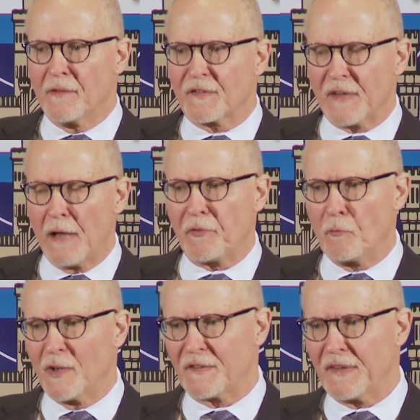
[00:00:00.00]
the South
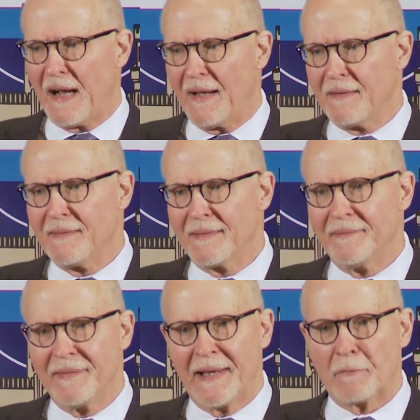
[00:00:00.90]
and West Side.
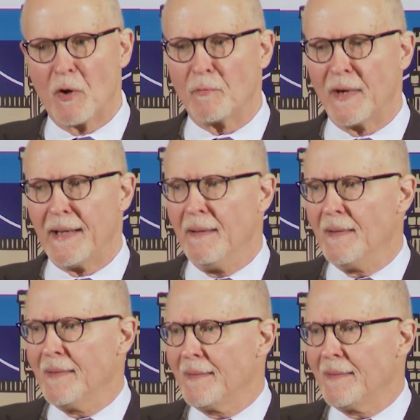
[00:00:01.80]
And when we